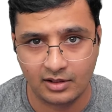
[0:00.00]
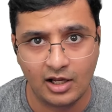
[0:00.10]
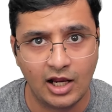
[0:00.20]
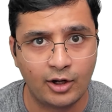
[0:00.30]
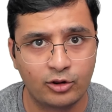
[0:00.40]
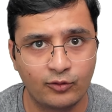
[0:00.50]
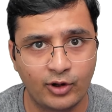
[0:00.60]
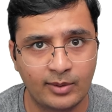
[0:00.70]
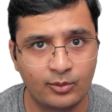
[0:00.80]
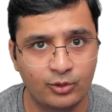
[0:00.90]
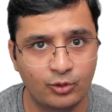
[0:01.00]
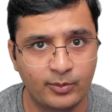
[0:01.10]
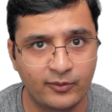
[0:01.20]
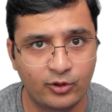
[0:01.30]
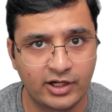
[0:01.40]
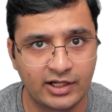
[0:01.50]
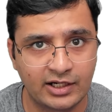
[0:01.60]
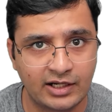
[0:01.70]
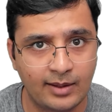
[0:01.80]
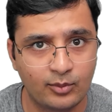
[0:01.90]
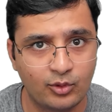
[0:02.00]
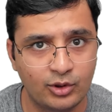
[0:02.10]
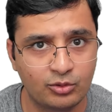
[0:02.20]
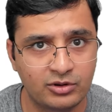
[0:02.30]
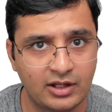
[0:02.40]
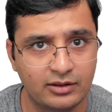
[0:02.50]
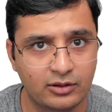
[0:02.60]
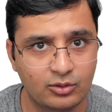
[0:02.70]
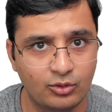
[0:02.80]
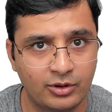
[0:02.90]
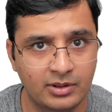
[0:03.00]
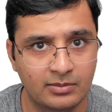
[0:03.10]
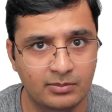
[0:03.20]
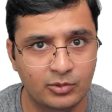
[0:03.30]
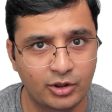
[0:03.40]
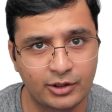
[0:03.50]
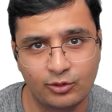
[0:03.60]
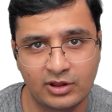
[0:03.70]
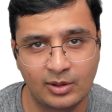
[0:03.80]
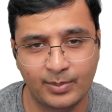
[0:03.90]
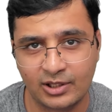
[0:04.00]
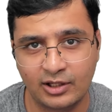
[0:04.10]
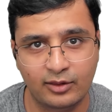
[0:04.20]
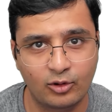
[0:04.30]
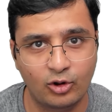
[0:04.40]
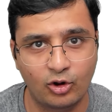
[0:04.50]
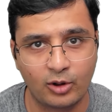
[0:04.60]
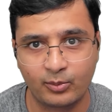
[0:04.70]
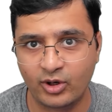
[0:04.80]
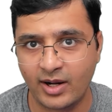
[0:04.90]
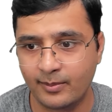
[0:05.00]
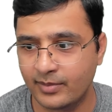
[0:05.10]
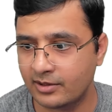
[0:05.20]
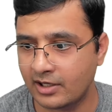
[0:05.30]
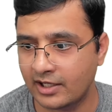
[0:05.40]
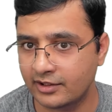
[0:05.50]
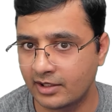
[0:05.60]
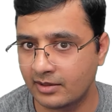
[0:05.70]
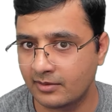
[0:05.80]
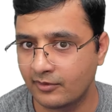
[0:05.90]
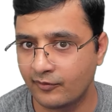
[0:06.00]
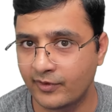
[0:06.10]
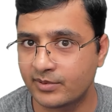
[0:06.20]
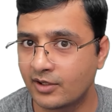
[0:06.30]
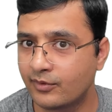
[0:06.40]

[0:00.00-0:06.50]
and also what I'm going to do before running it, I'm going to change this code not into a simple console log program, but rather a web server.